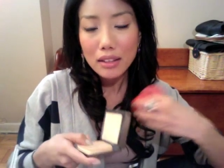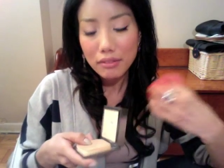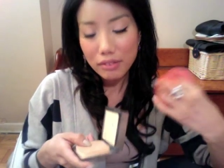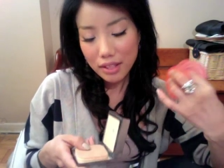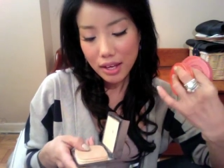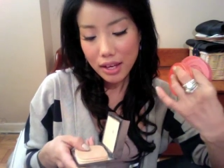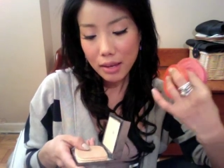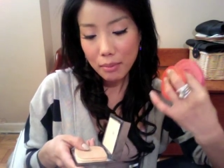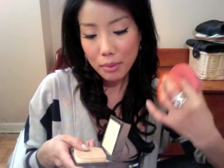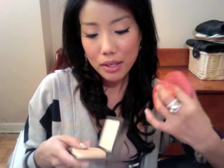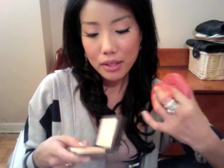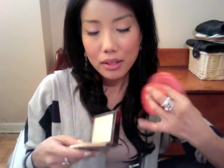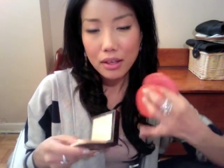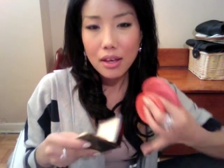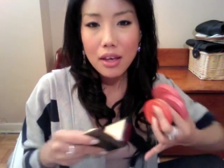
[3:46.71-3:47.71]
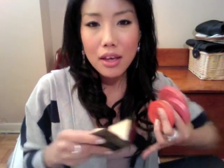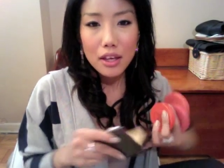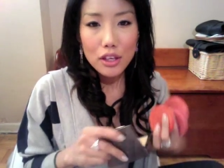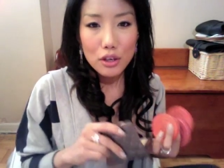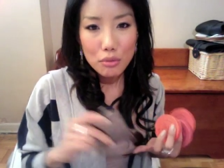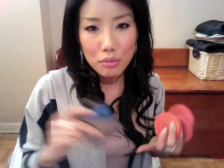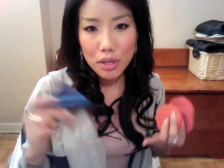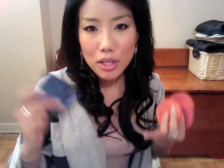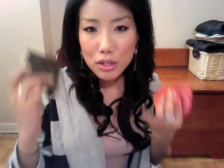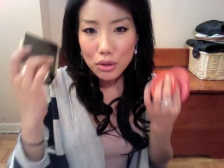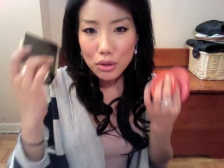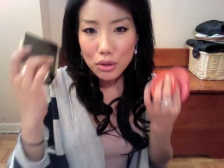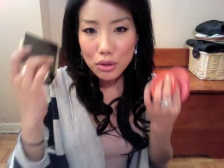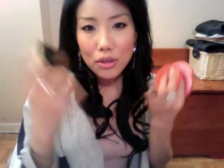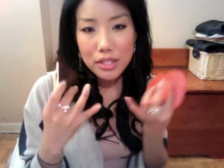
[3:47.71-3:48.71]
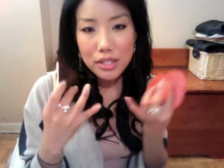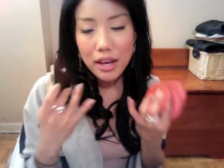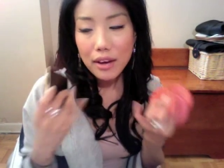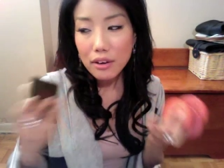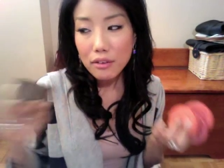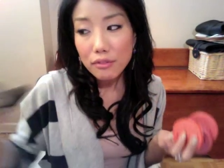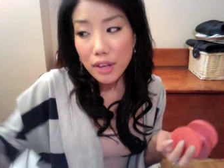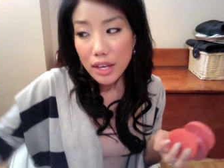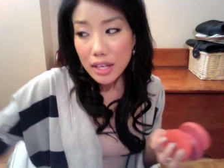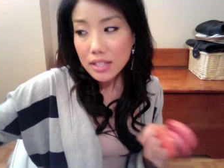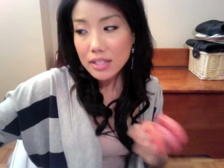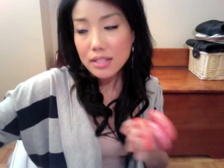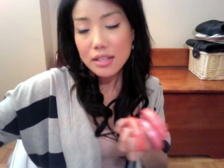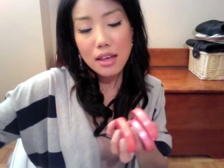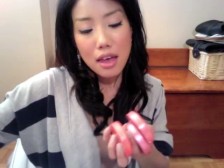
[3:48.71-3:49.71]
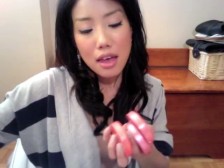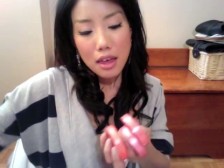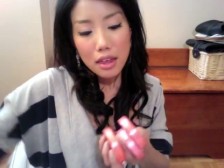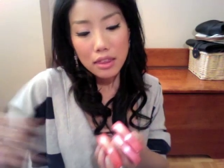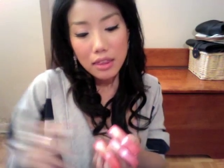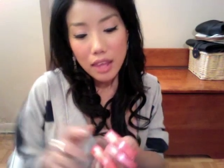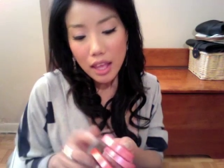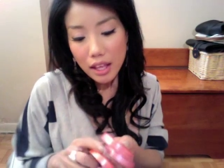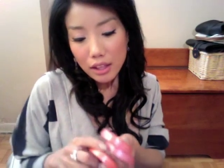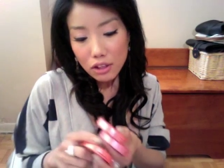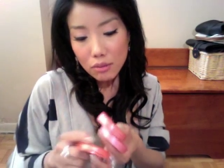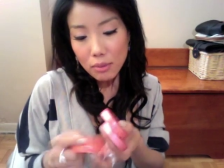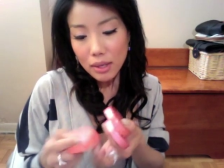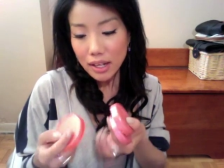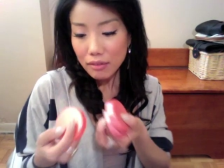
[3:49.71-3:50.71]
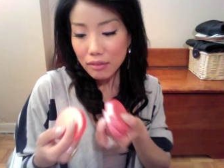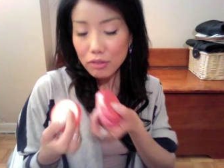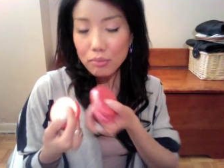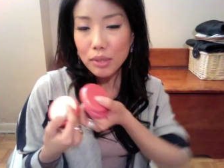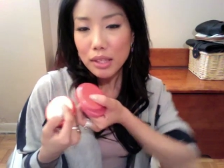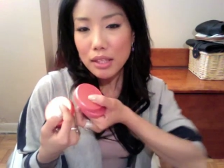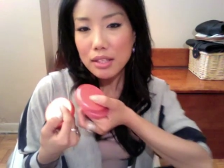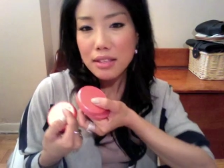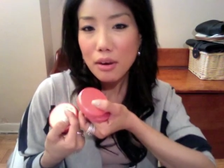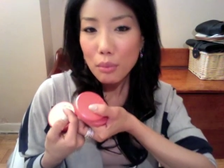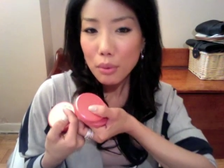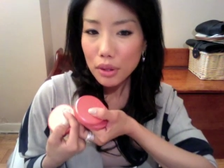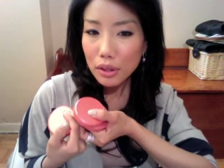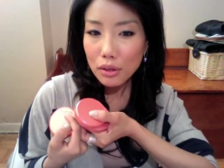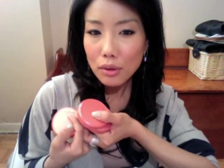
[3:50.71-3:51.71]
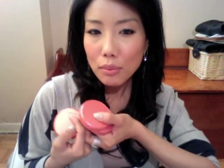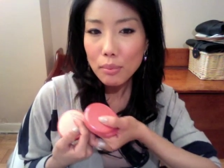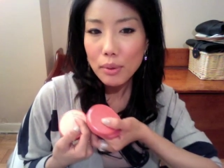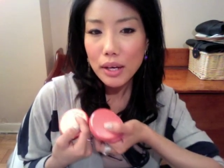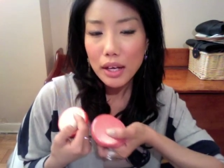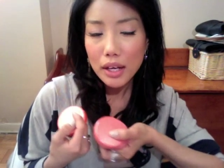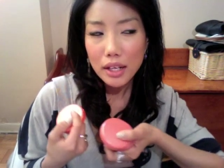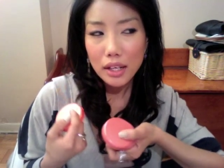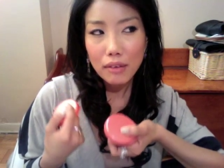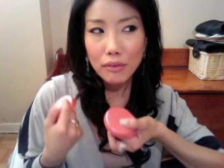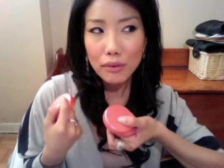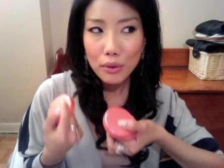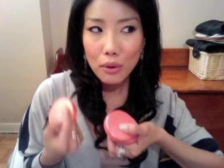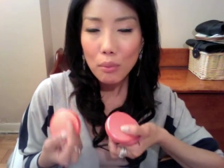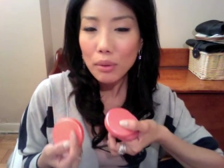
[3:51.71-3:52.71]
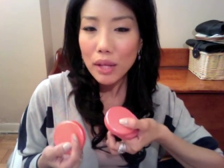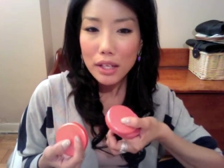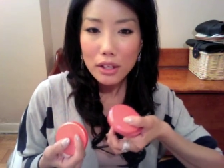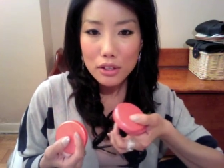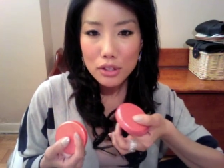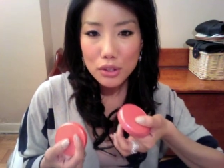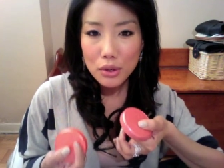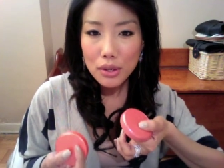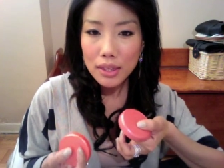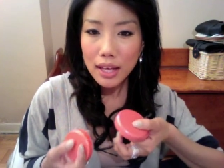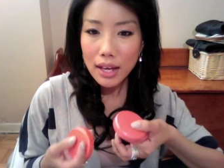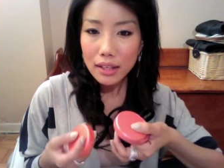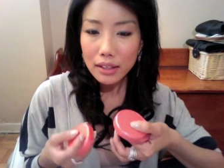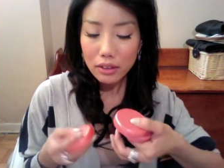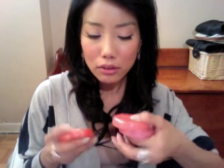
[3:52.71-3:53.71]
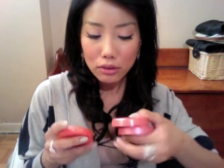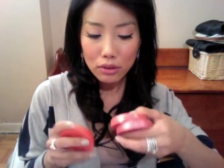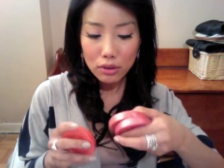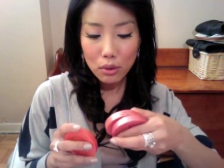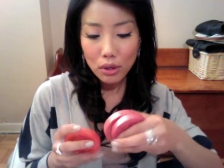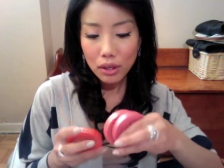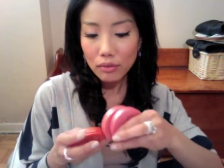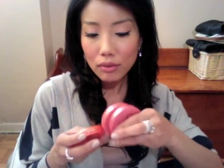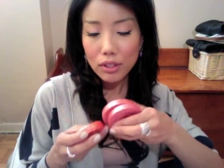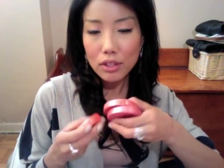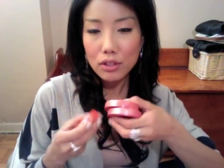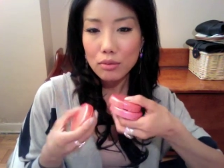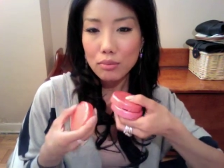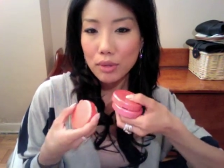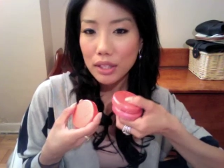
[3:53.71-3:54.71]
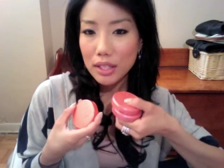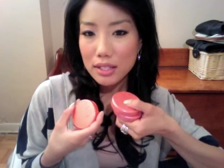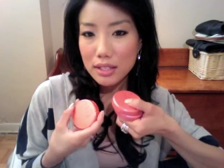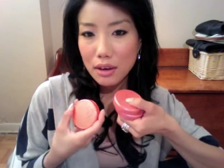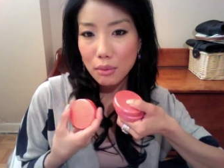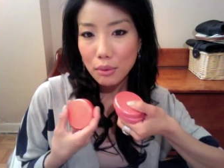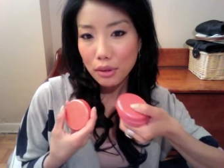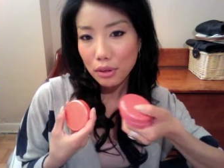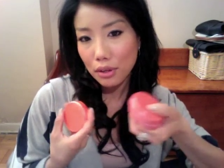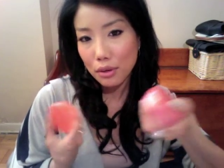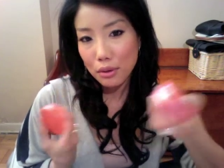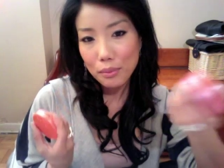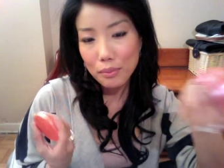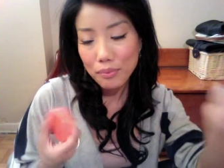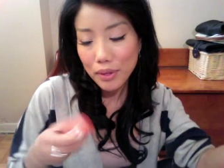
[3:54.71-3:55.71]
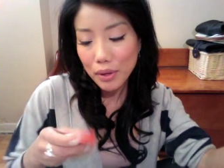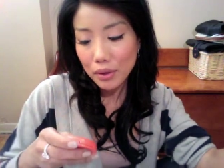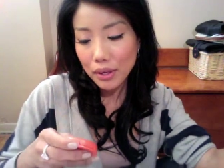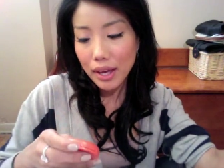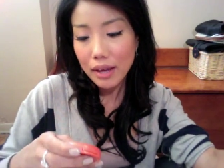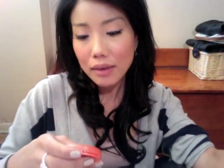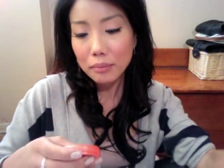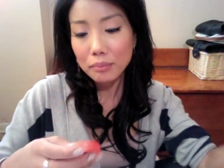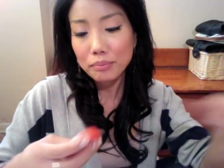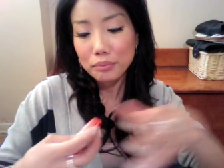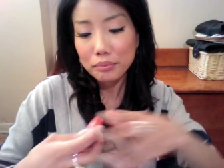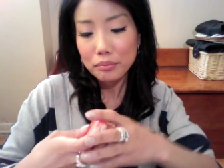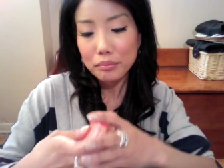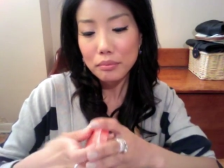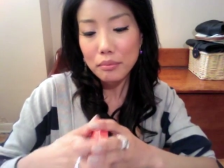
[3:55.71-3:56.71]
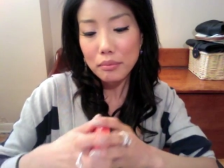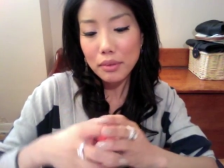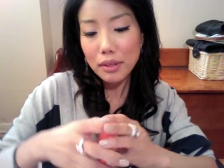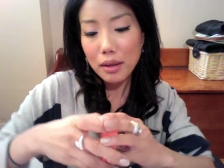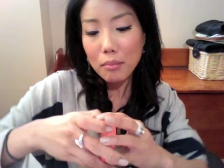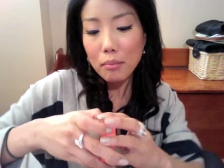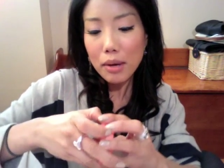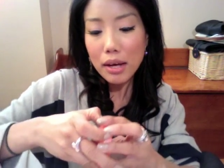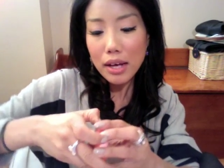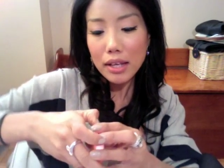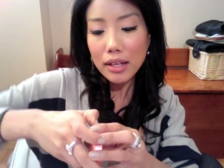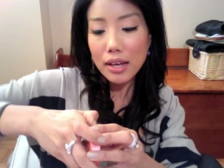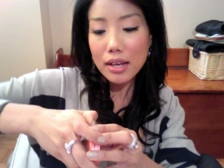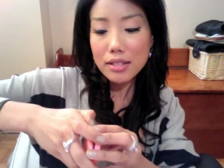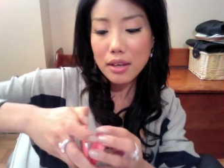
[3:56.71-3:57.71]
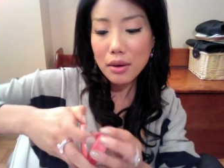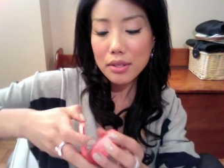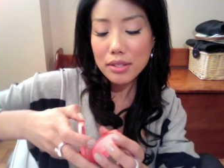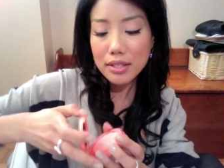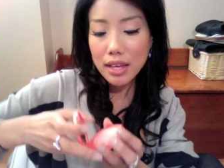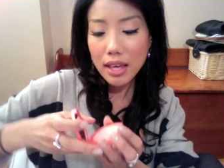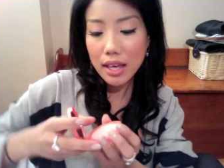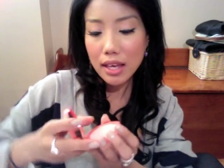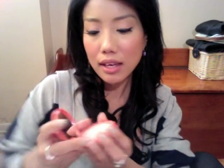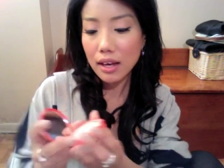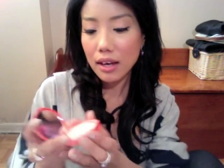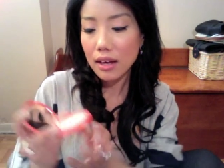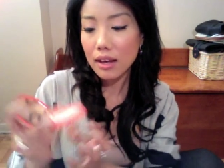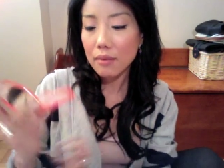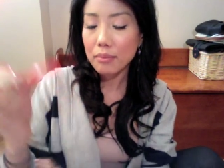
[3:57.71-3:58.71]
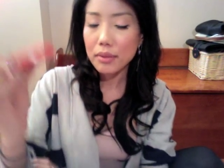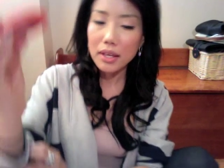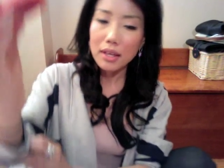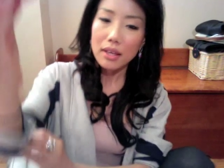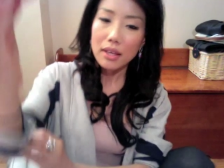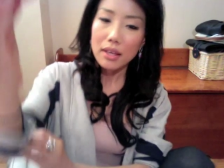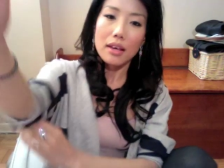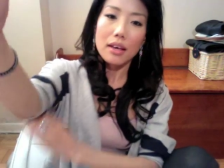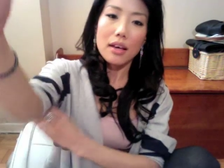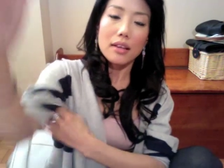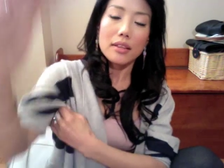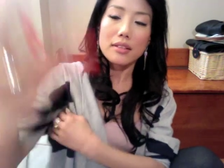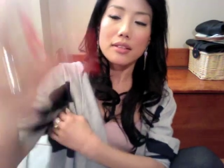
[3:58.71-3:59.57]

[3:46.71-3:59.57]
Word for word: of type and you're redoing your entire face then you might have to bring these out with you but if you don't plan on doing that you don't even need to bring these out with you okay but as I was saying um, these